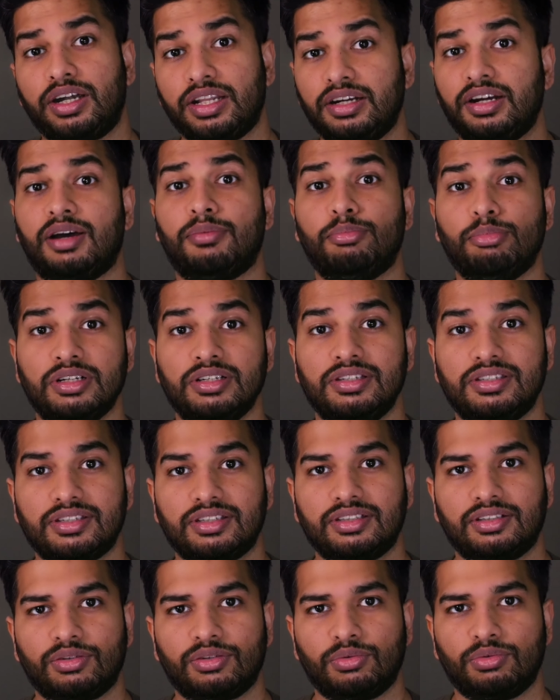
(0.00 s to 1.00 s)
in numbers,
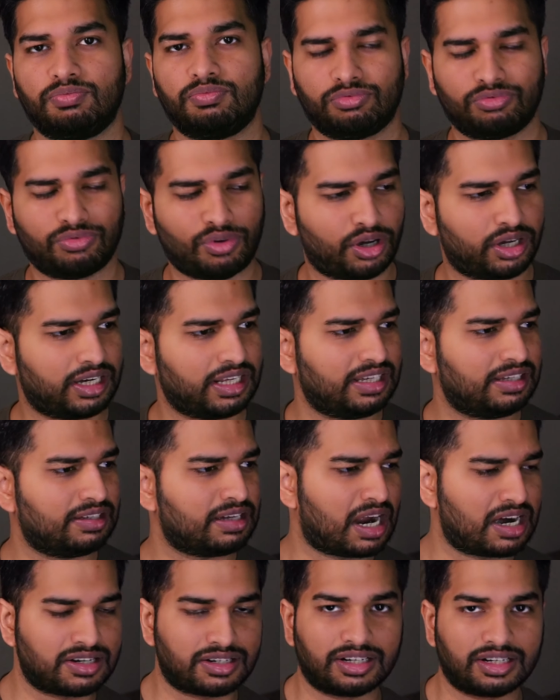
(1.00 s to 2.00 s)
40,
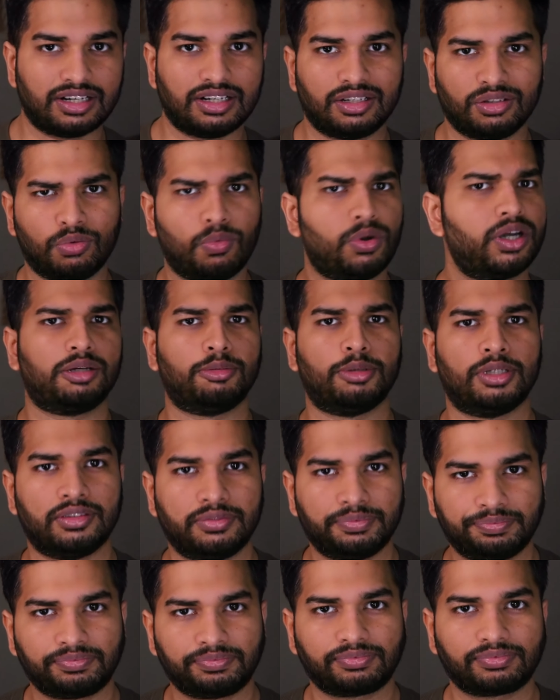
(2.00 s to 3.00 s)
100, whatever.
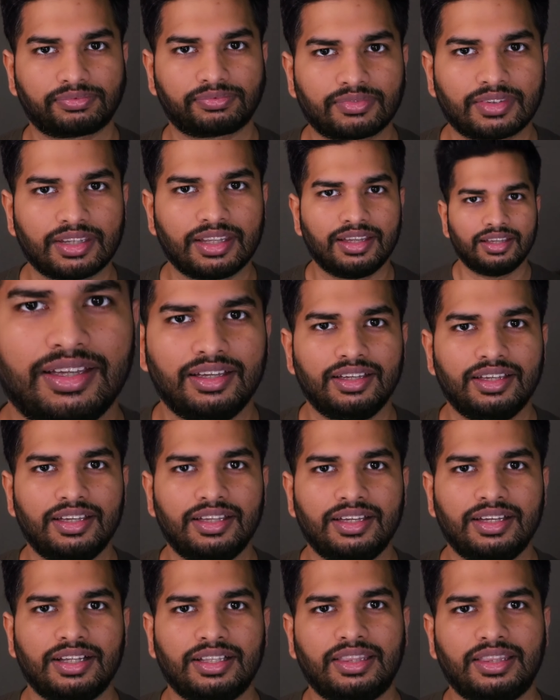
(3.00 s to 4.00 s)

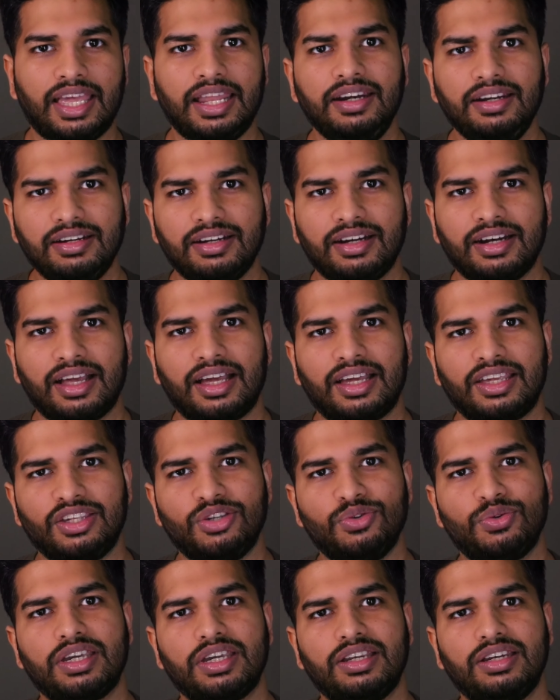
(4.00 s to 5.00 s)
Then
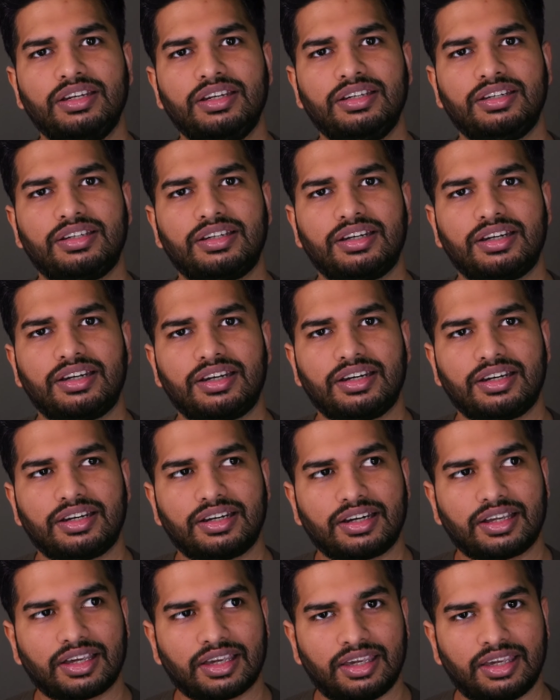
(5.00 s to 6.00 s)
you can
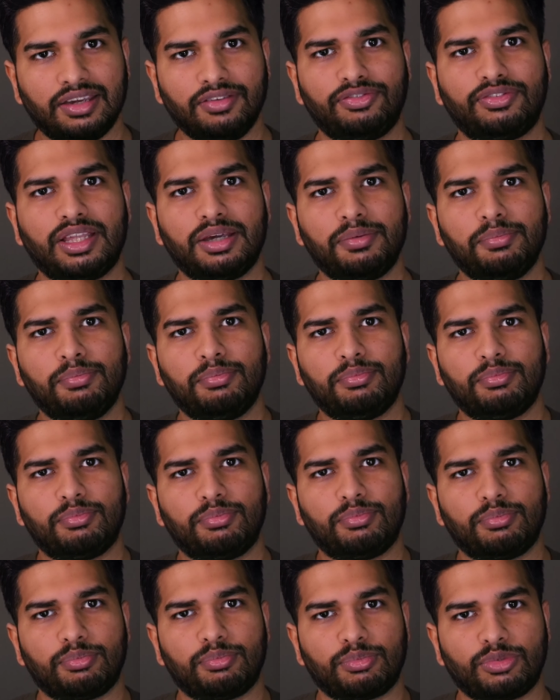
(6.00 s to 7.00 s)
give them
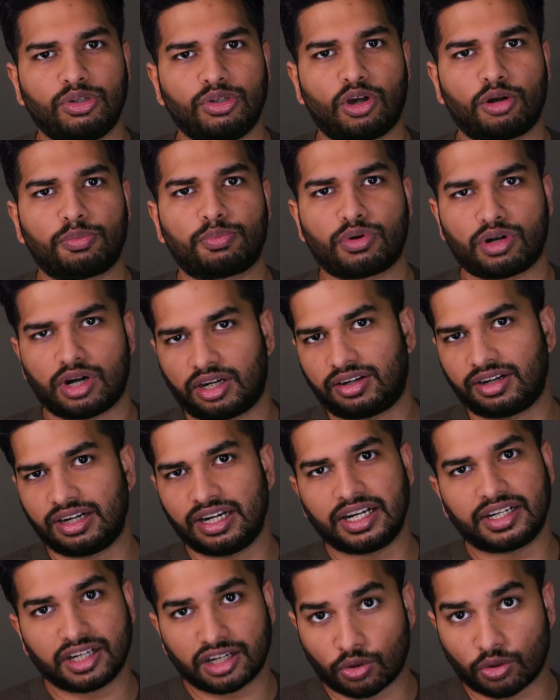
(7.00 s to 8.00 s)
your product
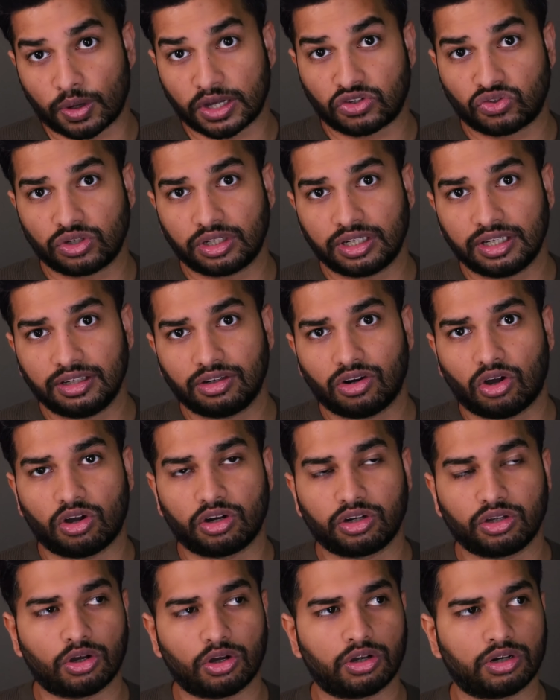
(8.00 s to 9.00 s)
related questionnaire or
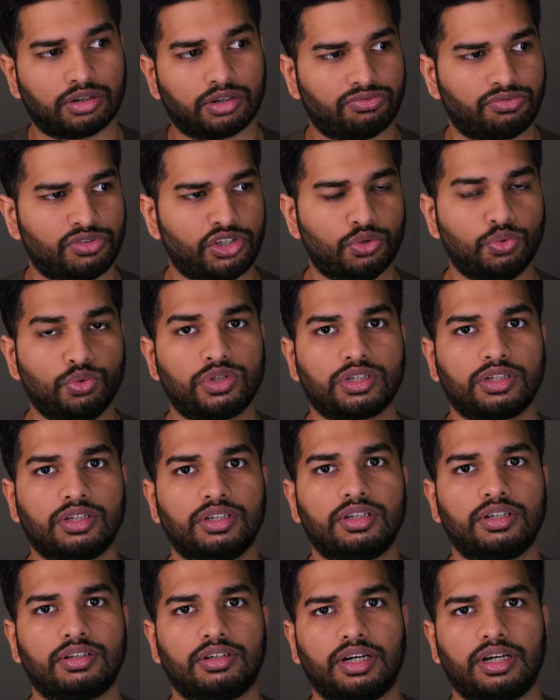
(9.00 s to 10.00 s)
your
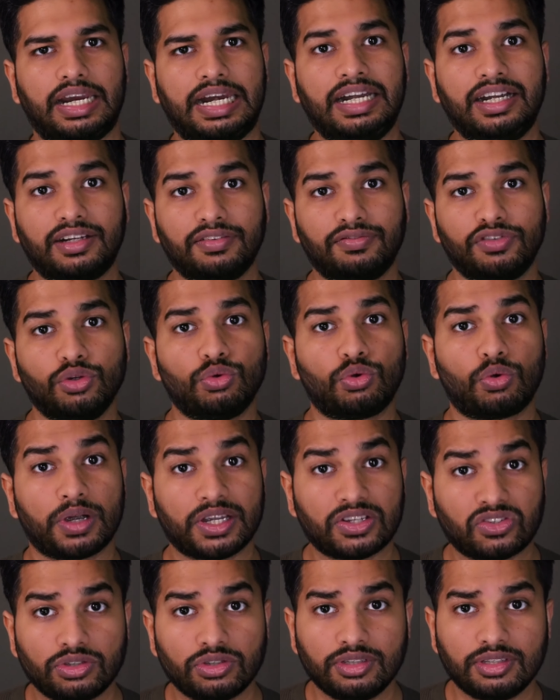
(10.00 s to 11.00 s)
user interview
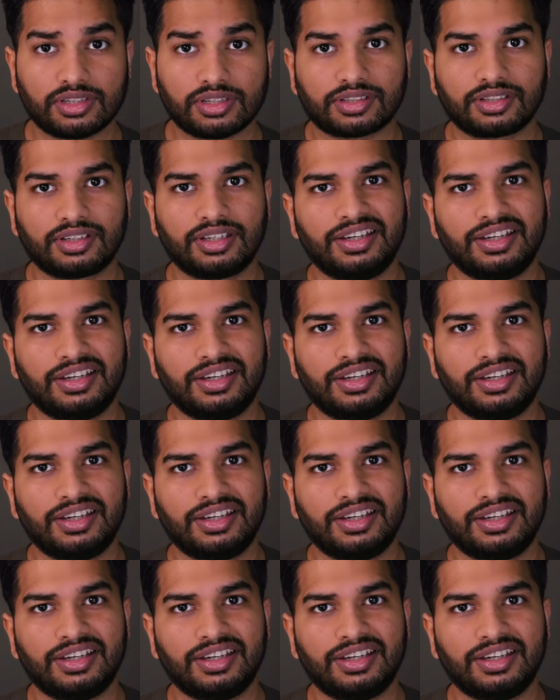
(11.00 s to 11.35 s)
questions,